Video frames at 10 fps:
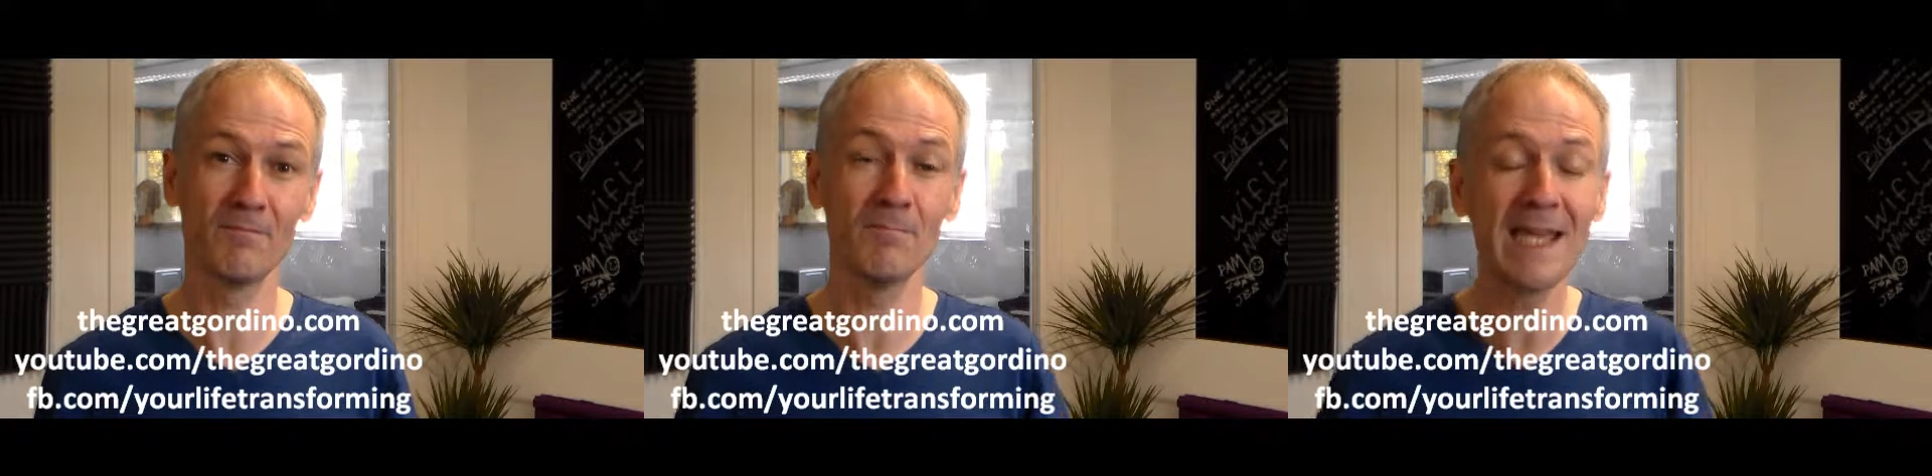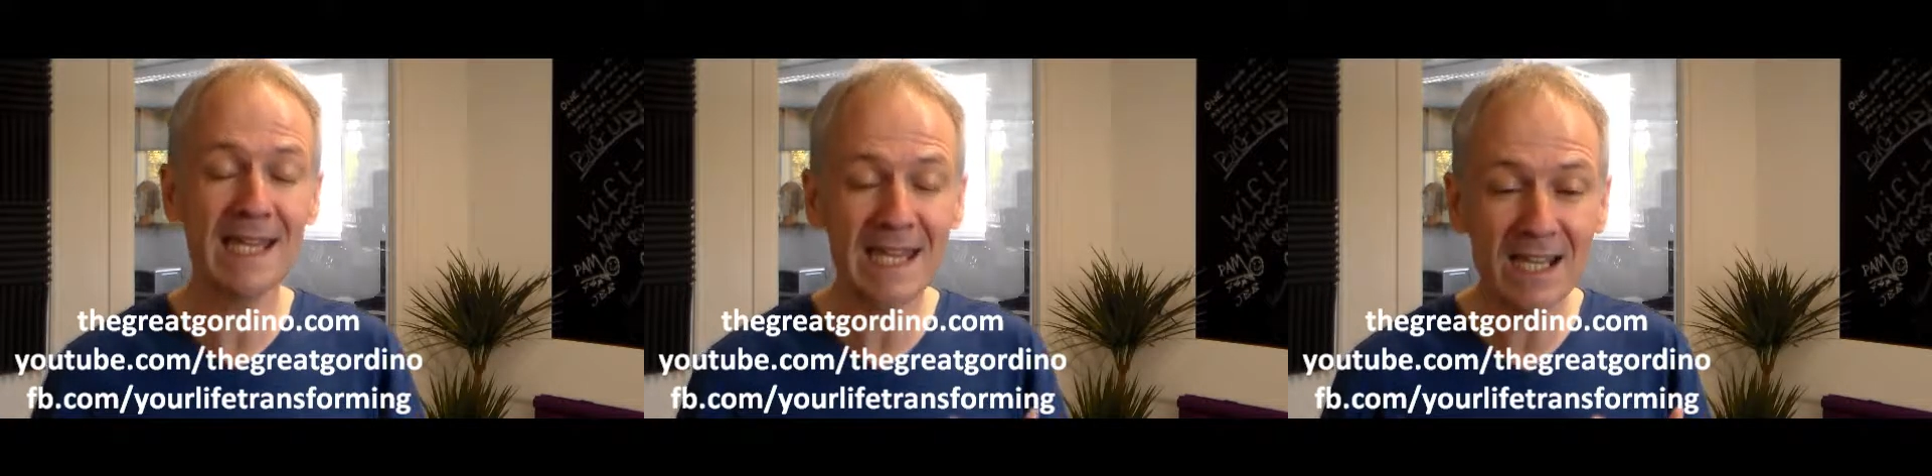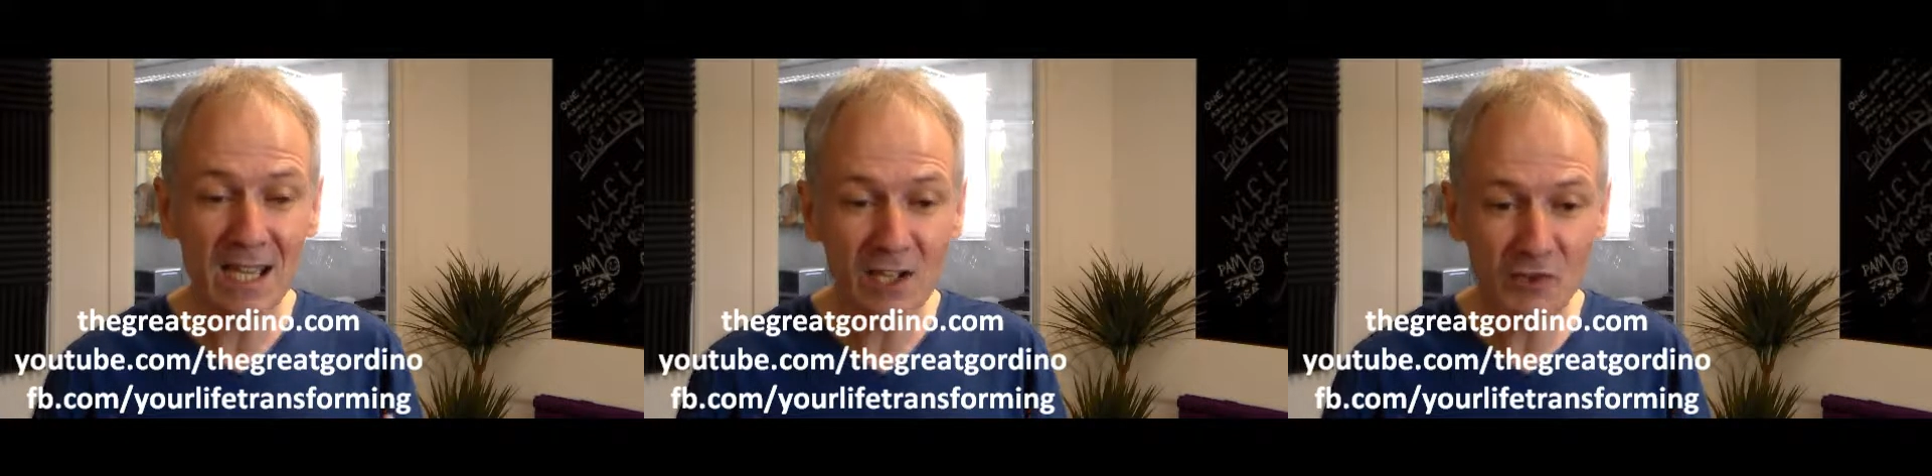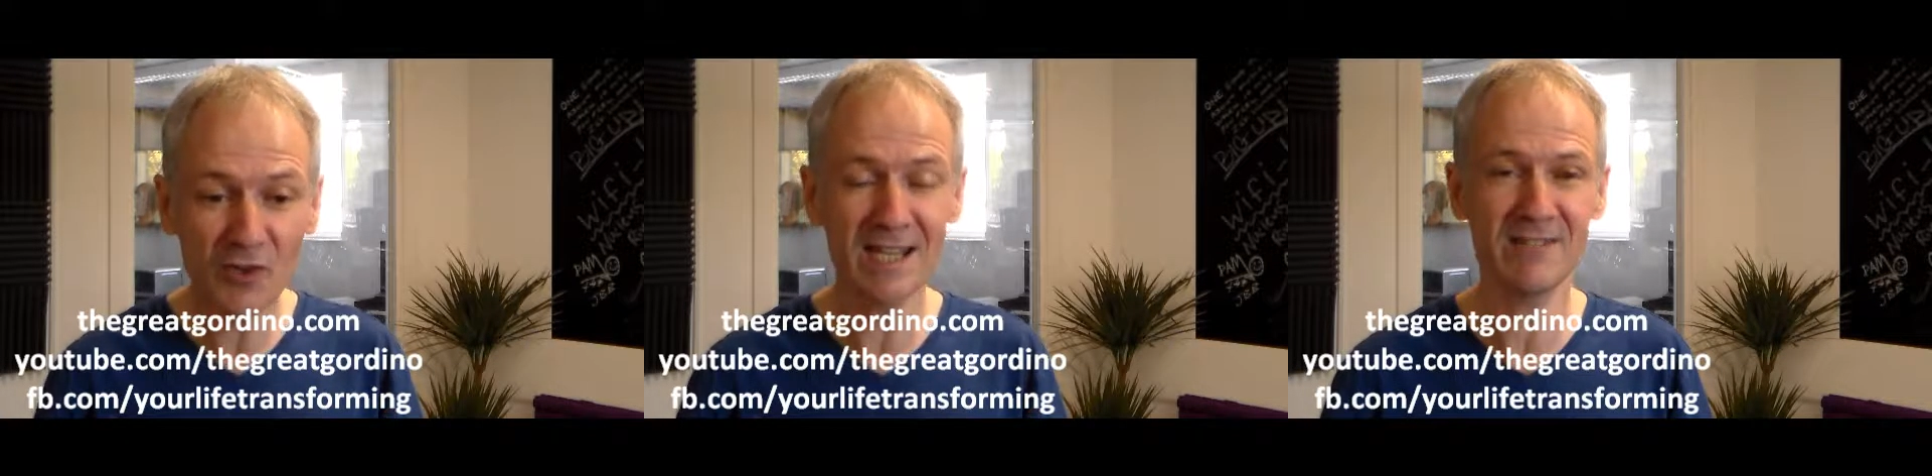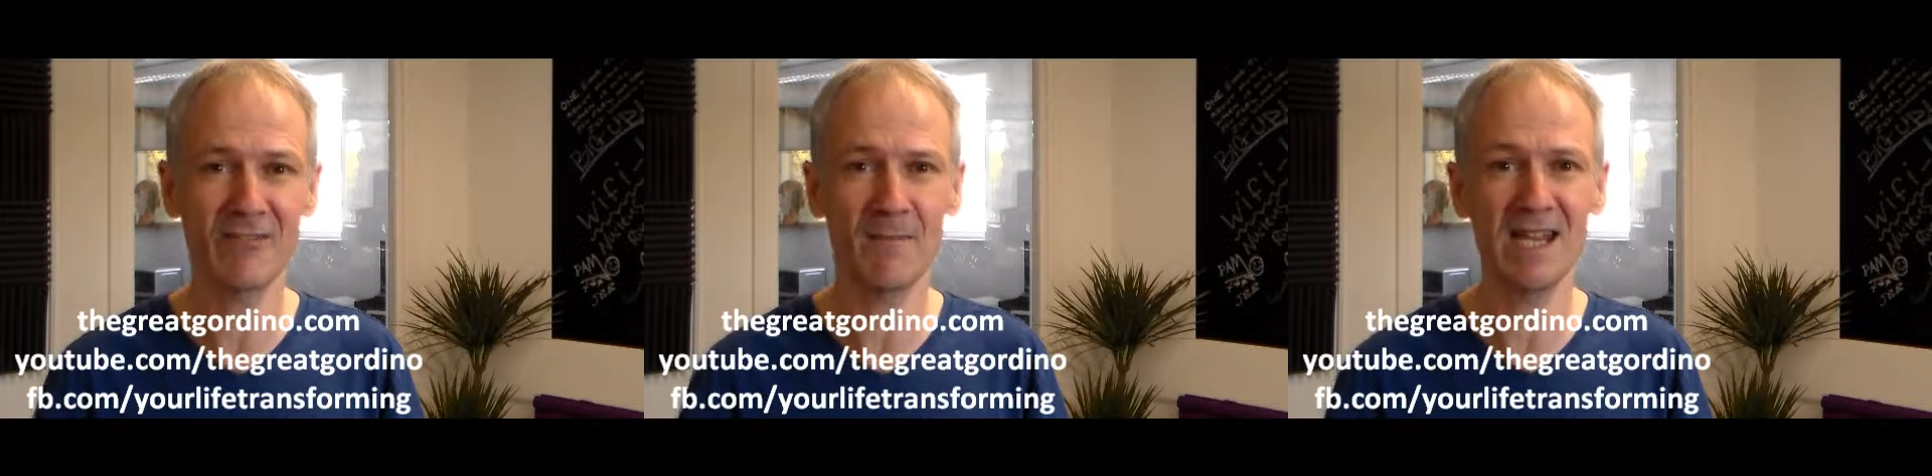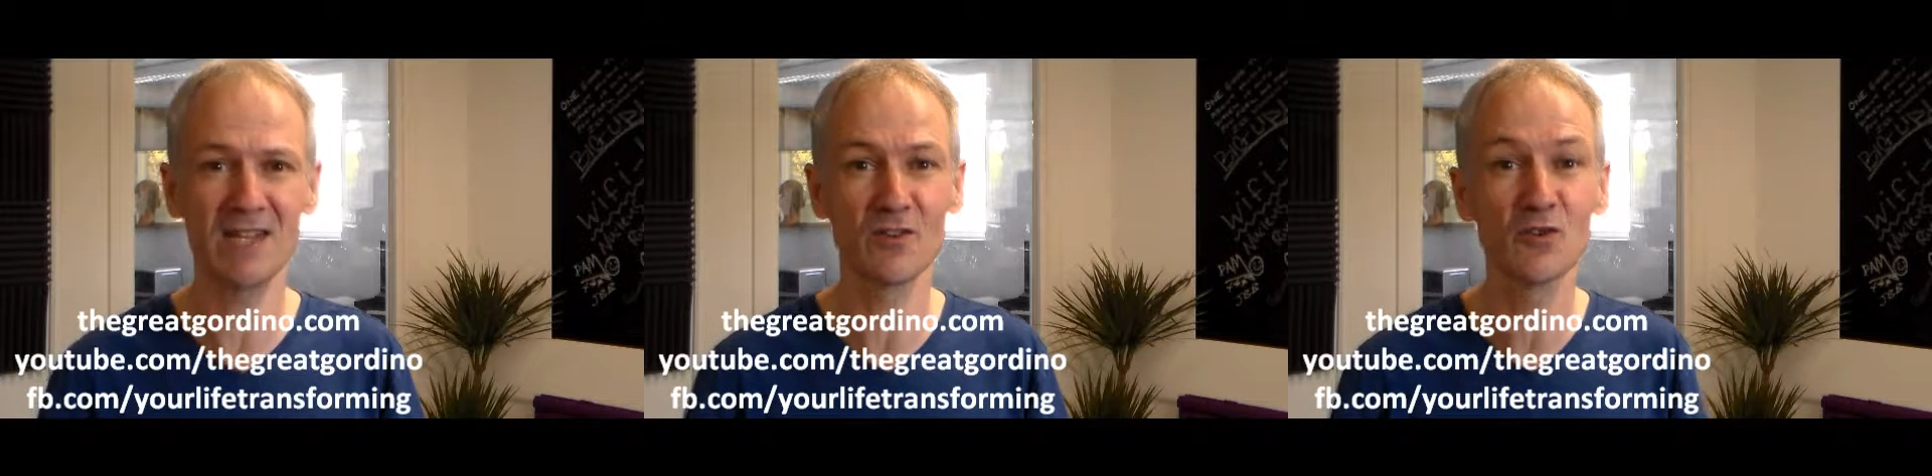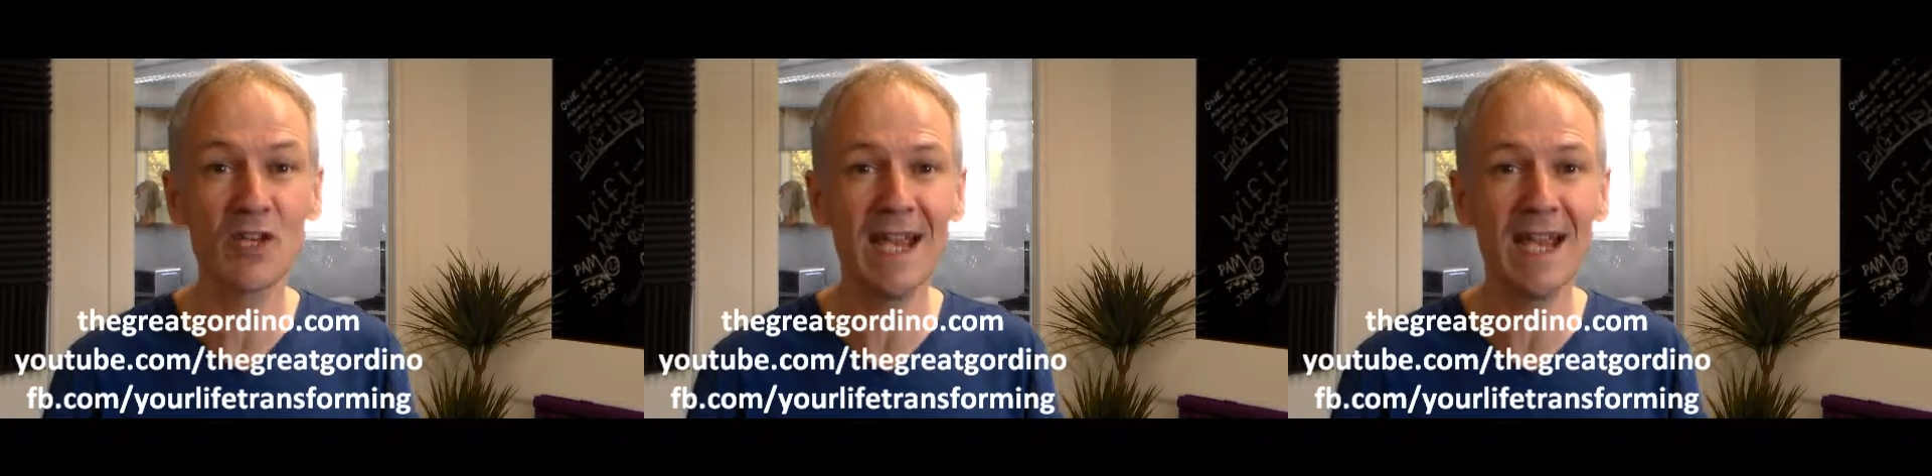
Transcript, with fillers: making transformational